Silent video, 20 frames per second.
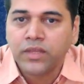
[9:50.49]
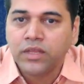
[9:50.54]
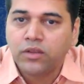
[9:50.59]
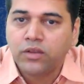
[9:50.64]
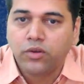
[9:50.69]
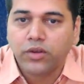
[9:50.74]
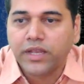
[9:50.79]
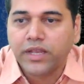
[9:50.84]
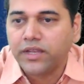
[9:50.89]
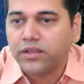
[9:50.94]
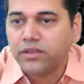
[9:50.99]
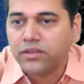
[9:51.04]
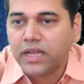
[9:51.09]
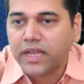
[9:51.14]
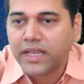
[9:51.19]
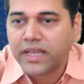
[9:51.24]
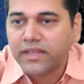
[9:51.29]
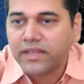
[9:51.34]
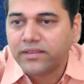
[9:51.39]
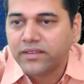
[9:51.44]
Okay, I
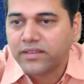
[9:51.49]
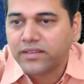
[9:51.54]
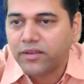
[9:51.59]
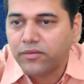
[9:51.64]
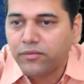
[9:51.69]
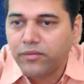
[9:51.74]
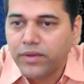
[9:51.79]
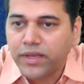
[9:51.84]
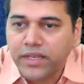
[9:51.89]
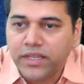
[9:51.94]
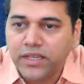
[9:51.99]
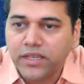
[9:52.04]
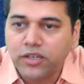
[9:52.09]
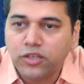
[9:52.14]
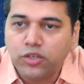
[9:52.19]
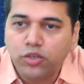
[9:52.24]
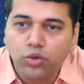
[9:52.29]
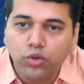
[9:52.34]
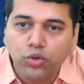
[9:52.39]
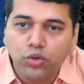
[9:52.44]
can say somewhere here
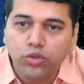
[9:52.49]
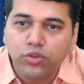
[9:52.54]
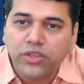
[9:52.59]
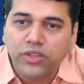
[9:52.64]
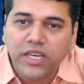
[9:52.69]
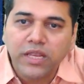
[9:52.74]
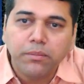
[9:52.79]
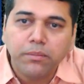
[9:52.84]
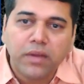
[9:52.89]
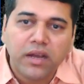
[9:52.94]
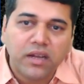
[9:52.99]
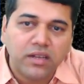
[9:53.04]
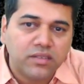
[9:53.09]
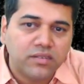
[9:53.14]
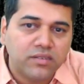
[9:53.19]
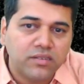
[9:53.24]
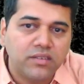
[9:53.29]
2 to 3 marks